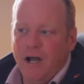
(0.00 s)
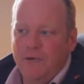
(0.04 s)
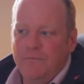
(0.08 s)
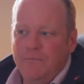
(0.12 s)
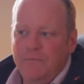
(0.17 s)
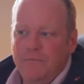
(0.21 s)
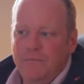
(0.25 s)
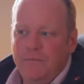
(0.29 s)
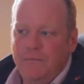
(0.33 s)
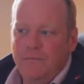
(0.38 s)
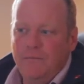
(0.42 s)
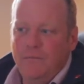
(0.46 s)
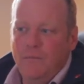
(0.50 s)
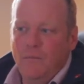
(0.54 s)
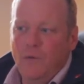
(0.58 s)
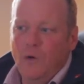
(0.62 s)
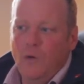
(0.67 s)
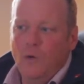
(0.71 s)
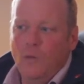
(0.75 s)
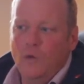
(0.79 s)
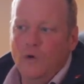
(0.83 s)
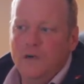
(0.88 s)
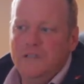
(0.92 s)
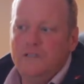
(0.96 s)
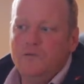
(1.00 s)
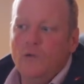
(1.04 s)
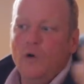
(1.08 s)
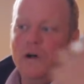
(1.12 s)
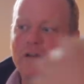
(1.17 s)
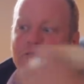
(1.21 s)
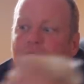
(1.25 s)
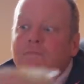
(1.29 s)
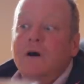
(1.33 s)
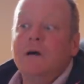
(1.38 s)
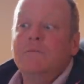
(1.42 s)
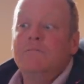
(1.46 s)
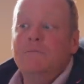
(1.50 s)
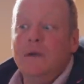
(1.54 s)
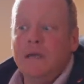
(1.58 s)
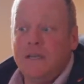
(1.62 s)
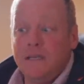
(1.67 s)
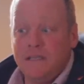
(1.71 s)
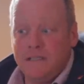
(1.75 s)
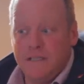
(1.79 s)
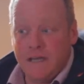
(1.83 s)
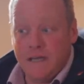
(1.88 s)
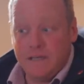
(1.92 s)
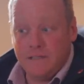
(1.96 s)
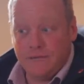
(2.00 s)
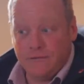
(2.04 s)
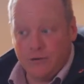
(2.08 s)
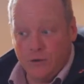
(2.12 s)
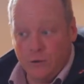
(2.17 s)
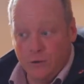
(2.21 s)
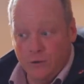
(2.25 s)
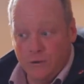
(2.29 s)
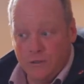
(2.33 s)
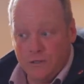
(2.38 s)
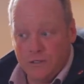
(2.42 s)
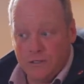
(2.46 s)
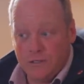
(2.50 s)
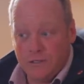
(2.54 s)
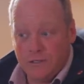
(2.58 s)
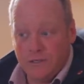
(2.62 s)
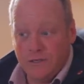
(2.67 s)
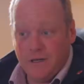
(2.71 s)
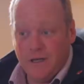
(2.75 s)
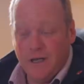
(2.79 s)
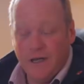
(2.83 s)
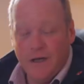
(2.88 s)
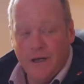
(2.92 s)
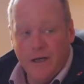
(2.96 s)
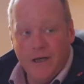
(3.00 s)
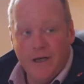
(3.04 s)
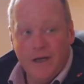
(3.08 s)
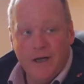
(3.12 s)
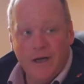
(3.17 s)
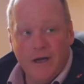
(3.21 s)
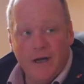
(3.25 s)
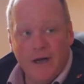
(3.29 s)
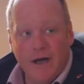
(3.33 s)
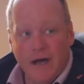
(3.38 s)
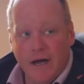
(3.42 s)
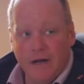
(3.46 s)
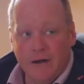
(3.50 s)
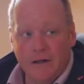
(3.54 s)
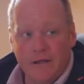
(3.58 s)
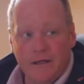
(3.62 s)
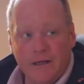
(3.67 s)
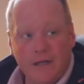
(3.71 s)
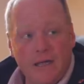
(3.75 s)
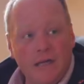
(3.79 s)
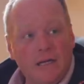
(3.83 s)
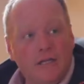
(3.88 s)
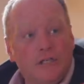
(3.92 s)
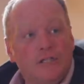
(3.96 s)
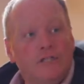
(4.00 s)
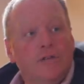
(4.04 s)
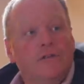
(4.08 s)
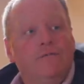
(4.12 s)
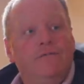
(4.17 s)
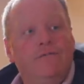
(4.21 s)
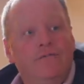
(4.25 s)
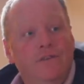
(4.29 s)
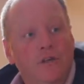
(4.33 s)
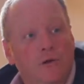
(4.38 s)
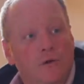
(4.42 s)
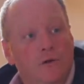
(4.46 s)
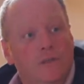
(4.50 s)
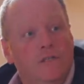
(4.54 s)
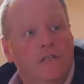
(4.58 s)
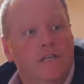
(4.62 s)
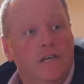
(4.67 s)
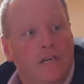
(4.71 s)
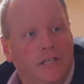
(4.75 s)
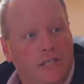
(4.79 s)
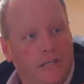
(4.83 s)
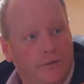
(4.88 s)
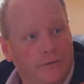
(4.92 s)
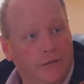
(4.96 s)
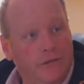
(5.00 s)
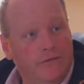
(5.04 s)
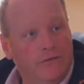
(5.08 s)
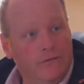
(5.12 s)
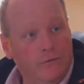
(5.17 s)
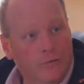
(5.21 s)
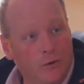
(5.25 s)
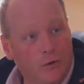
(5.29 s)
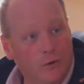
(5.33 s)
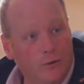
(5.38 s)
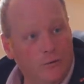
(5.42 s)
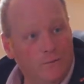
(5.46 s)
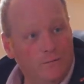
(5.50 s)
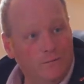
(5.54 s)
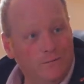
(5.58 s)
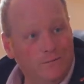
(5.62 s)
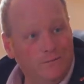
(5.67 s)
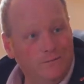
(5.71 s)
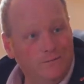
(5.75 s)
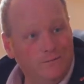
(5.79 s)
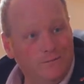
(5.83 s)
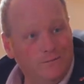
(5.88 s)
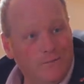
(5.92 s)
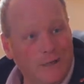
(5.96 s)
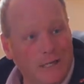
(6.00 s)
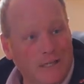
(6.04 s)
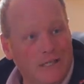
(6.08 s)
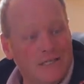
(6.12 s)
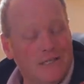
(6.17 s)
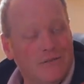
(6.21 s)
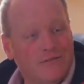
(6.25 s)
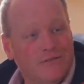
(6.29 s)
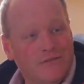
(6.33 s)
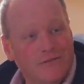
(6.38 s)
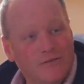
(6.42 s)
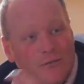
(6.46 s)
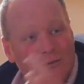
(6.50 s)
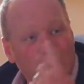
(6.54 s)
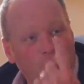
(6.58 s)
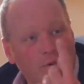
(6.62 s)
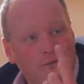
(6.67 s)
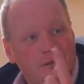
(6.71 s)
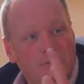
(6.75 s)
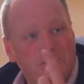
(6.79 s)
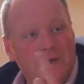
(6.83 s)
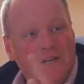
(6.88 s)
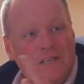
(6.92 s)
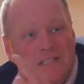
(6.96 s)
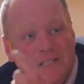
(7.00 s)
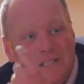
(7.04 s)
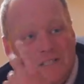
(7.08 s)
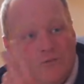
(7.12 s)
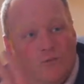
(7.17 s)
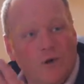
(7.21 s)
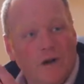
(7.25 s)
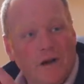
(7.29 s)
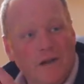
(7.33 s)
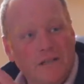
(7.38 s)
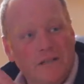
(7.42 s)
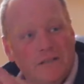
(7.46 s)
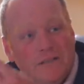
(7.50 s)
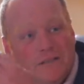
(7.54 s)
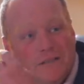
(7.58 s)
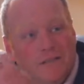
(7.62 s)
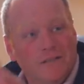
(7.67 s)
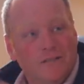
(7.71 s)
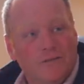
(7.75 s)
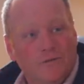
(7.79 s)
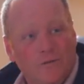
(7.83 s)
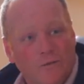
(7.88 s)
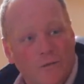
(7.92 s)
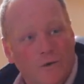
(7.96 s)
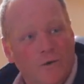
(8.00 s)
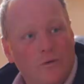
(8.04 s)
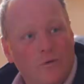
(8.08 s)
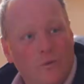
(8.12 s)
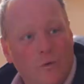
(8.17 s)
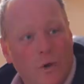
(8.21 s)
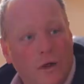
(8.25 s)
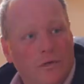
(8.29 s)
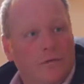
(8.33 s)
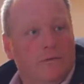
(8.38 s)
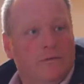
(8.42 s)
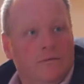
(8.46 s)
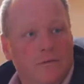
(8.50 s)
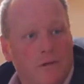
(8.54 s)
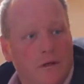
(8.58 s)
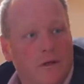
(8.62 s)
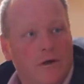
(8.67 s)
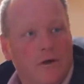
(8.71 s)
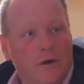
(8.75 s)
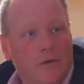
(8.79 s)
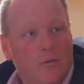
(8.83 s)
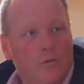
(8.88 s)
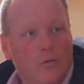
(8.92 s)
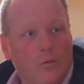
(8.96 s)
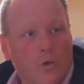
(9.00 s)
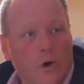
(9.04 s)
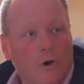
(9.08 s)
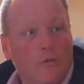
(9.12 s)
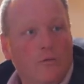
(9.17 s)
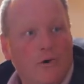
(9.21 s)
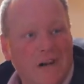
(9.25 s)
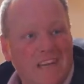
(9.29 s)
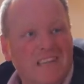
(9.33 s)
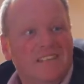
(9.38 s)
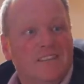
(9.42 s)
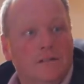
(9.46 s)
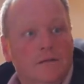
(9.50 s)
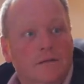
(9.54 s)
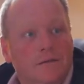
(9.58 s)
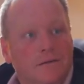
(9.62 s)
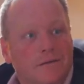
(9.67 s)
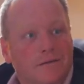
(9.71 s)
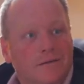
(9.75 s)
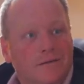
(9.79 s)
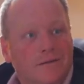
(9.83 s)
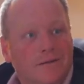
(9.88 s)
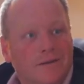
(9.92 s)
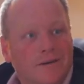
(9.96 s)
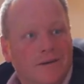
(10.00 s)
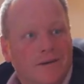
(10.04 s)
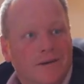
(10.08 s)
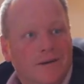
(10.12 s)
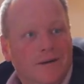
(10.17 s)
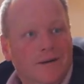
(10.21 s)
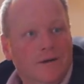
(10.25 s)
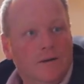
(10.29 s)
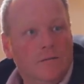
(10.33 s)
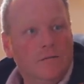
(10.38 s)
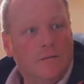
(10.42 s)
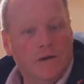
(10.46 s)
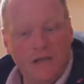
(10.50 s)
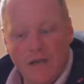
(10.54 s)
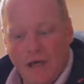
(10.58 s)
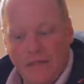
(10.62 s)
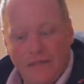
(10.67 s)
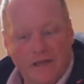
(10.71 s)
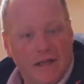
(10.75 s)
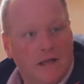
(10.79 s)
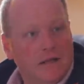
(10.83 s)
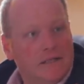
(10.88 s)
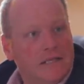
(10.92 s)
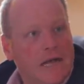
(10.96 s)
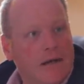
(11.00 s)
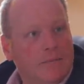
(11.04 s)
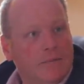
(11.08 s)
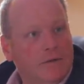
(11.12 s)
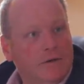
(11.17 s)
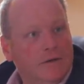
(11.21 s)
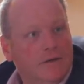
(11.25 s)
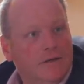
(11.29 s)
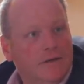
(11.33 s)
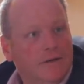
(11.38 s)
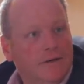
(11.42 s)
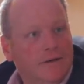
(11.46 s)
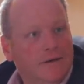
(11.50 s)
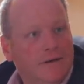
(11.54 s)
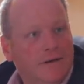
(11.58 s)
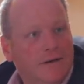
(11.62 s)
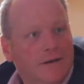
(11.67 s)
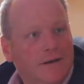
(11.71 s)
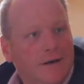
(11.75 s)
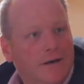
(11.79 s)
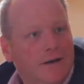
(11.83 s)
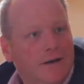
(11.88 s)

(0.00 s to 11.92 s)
um, was one of my biggest days of calls. Mm-hmm. And I think it just confused the issue even more because it was for one species, one instance, one, one reason. Yep. And nothing else happened.